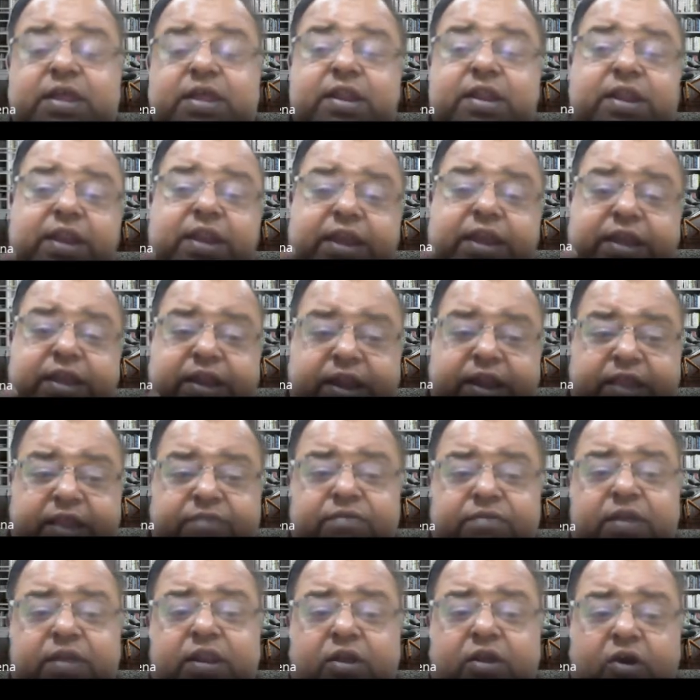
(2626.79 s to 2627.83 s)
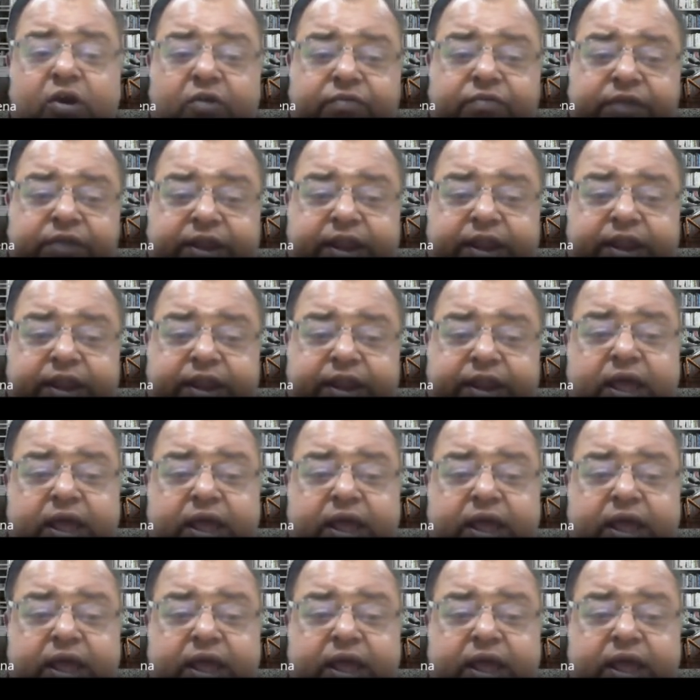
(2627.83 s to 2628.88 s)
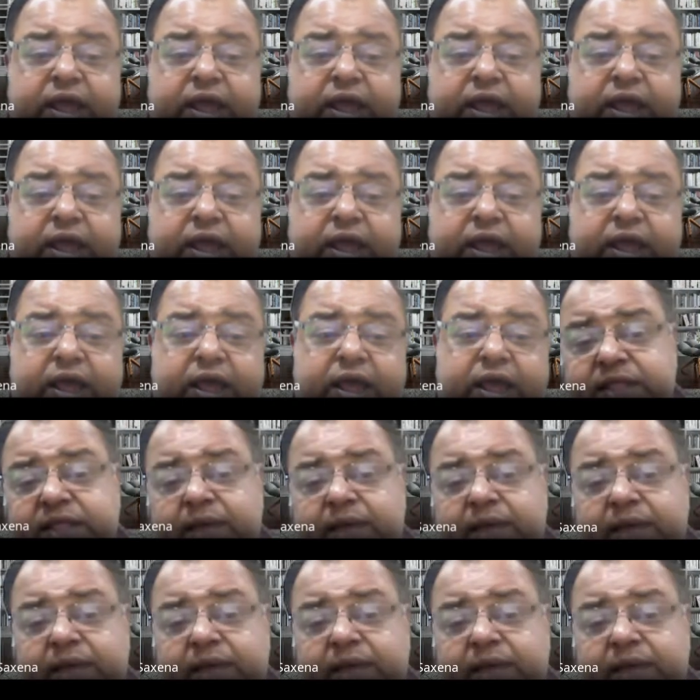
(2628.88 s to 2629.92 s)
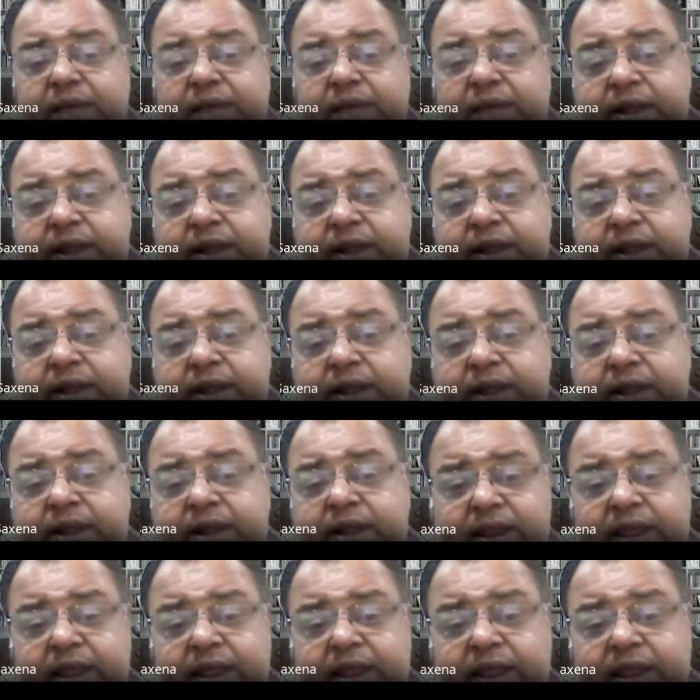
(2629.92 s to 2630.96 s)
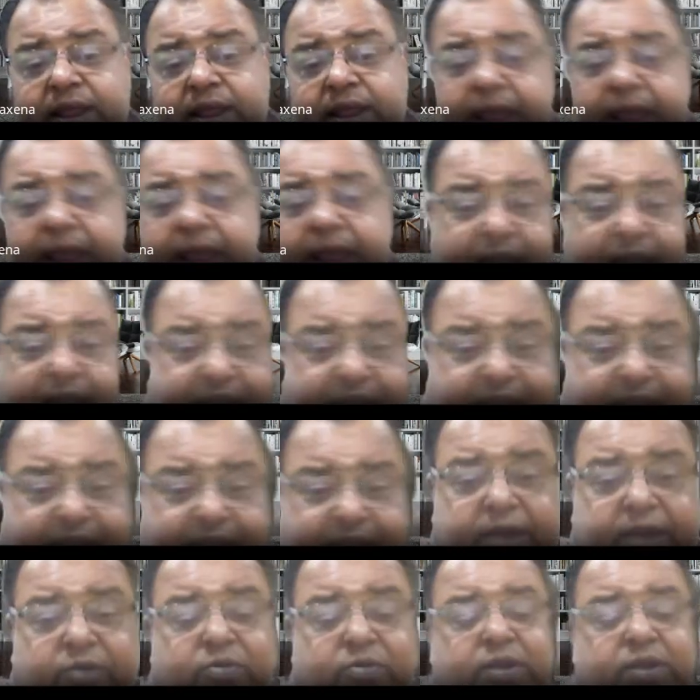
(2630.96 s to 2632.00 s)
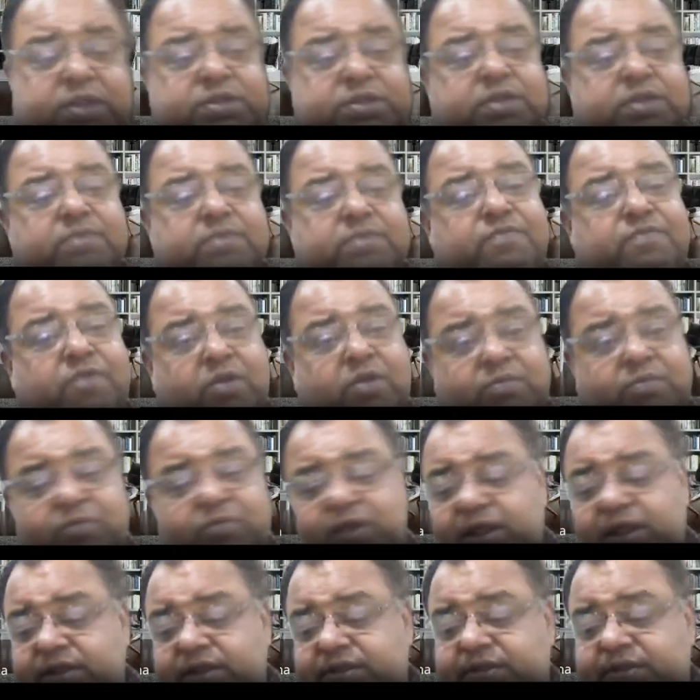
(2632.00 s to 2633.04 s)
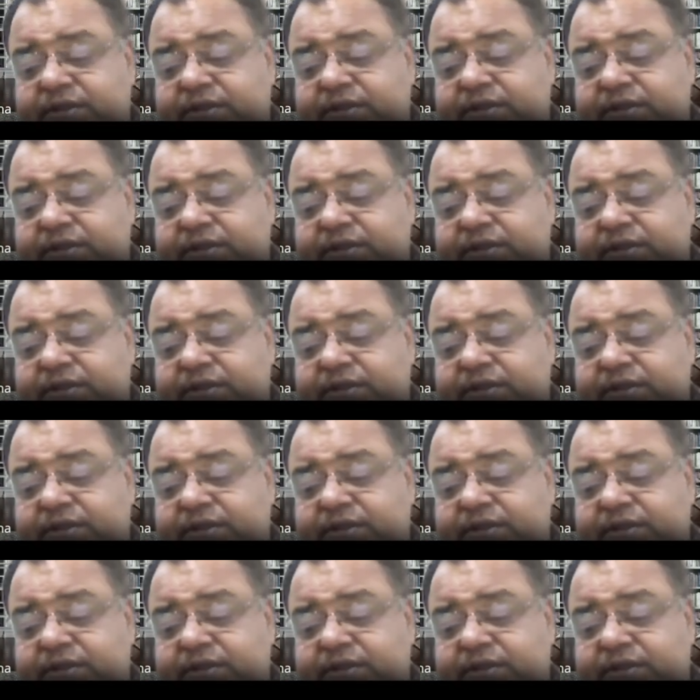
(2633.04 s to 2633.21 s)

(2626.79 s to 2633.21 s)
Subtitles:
retrieval of data via the metadata layer, and calculation formulas.